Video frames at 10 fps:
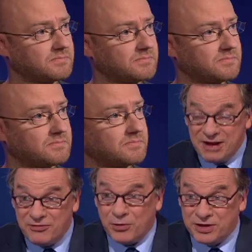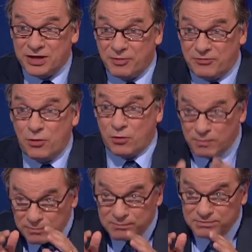there was a big fall the year
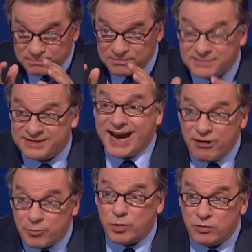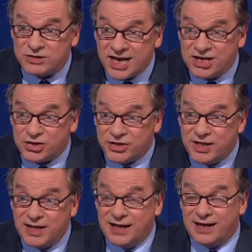before, terrible
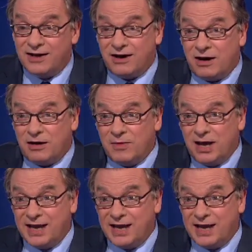recession, um,